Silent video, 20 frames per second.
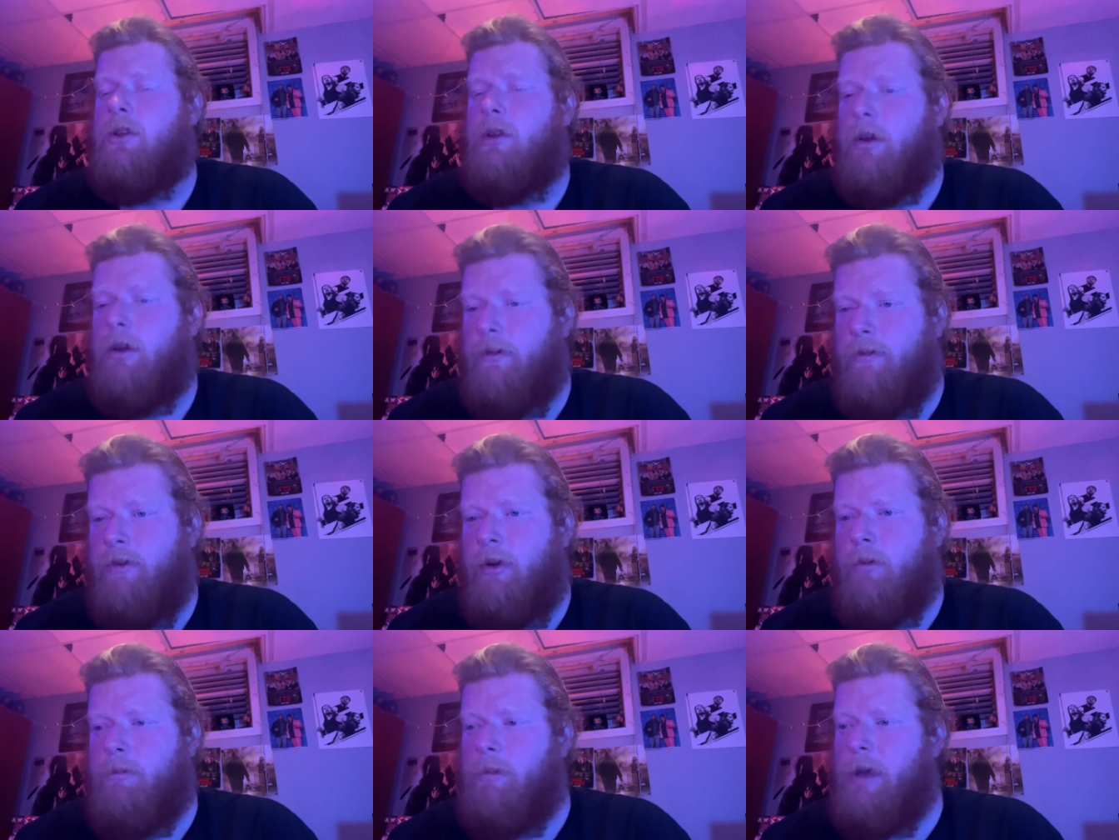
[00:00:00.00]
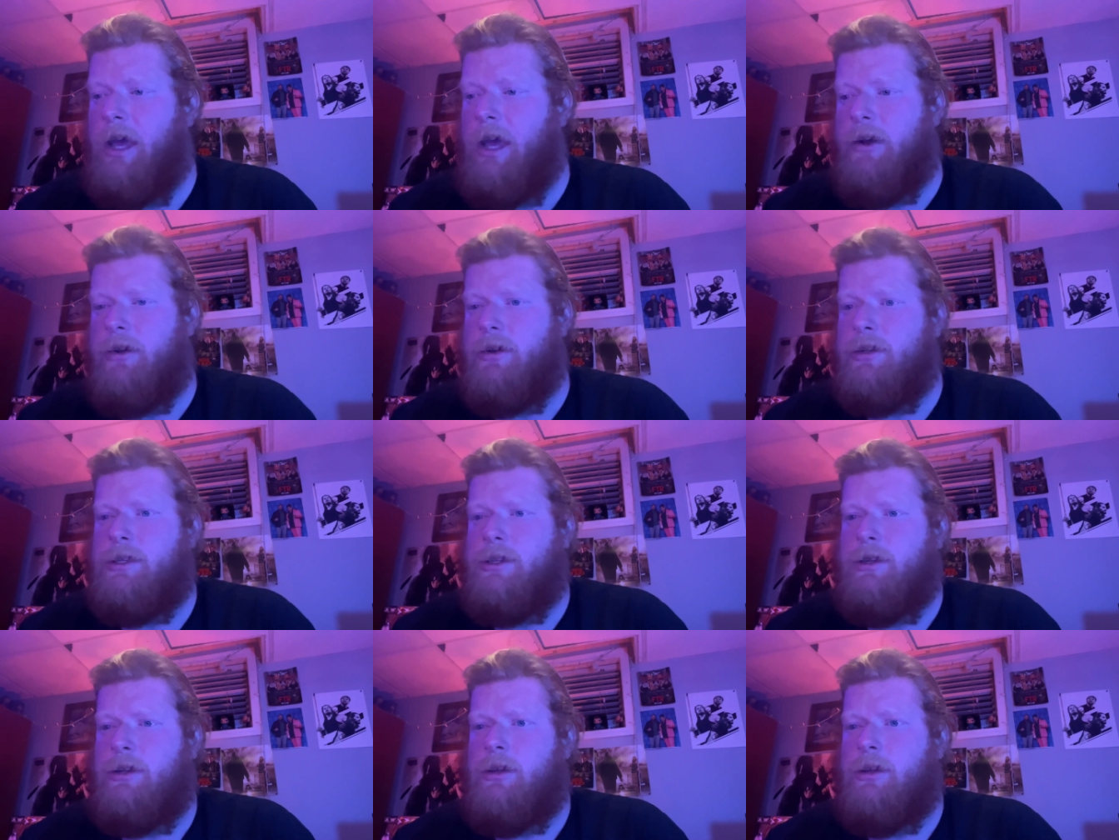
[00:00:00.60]
Your vote
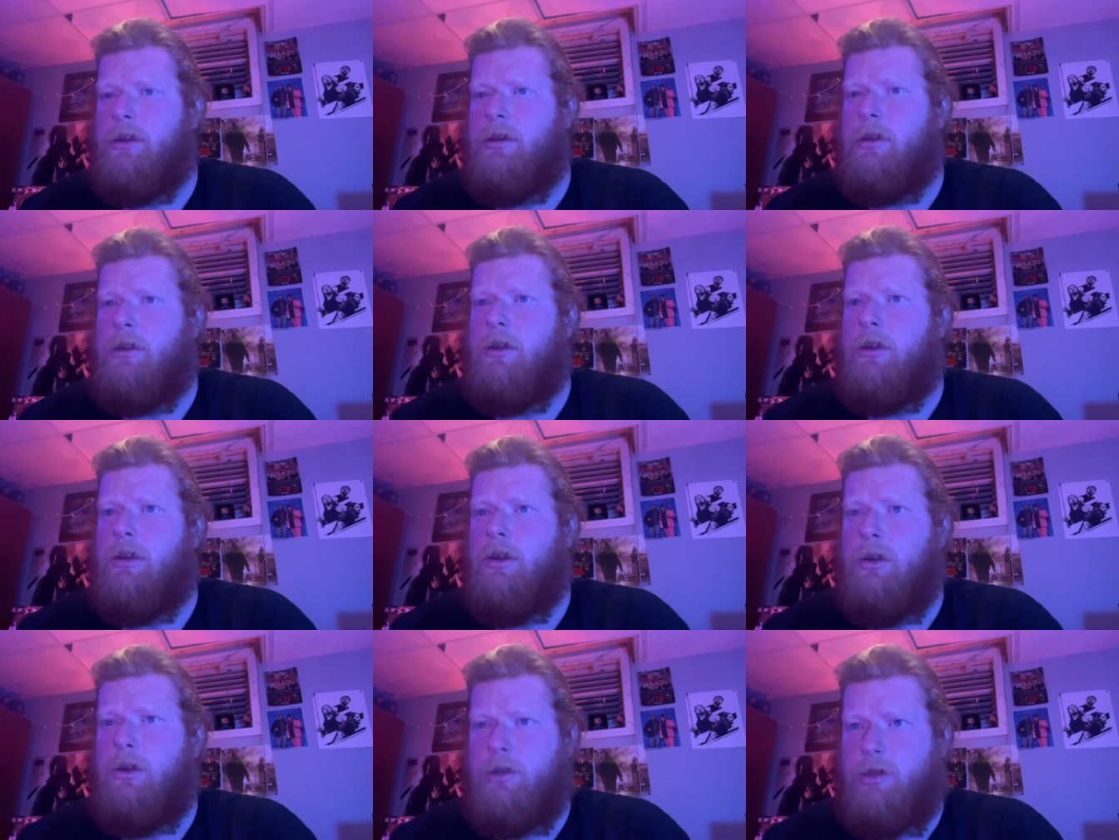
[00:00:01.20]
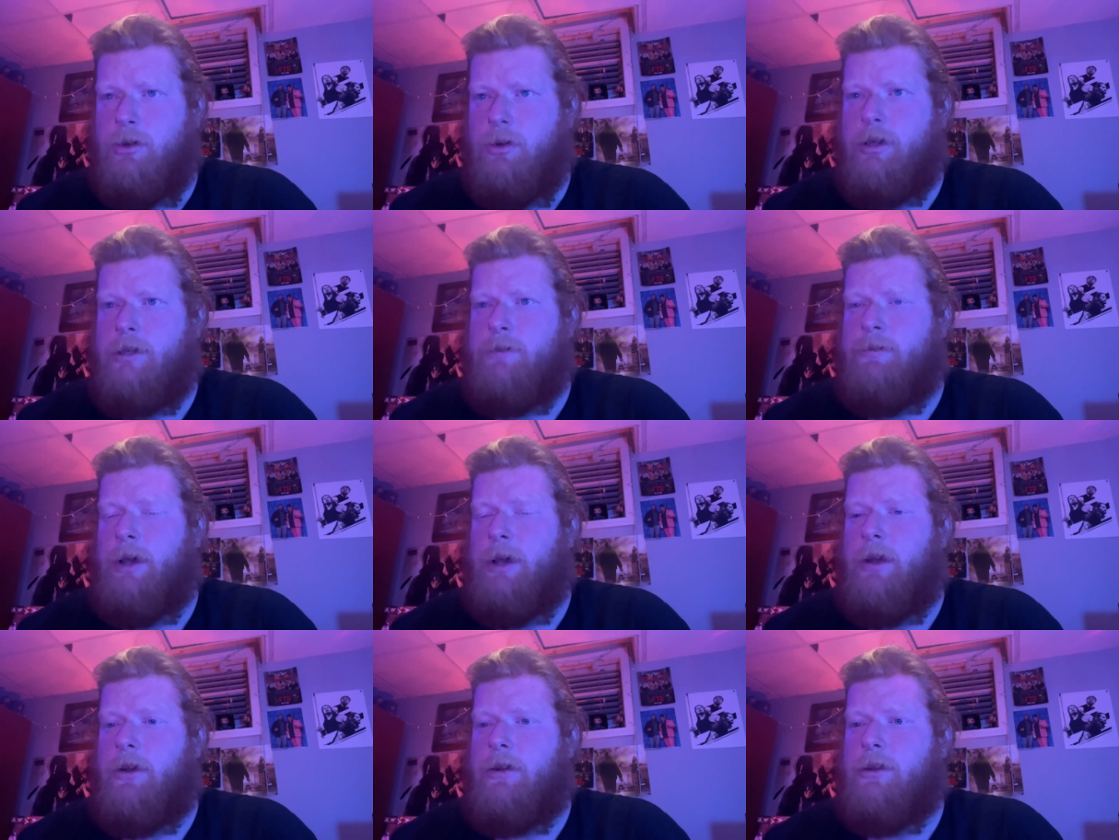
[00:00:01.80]
matters. Your choice
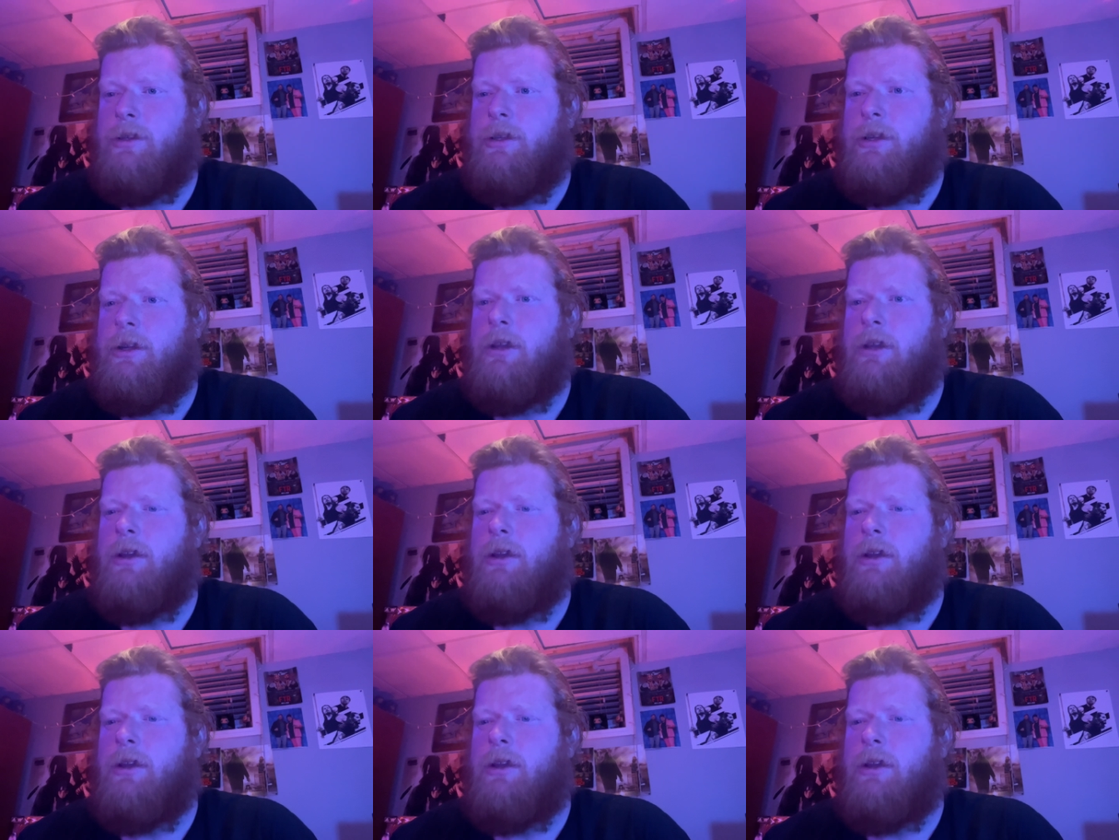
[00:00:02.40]
matters.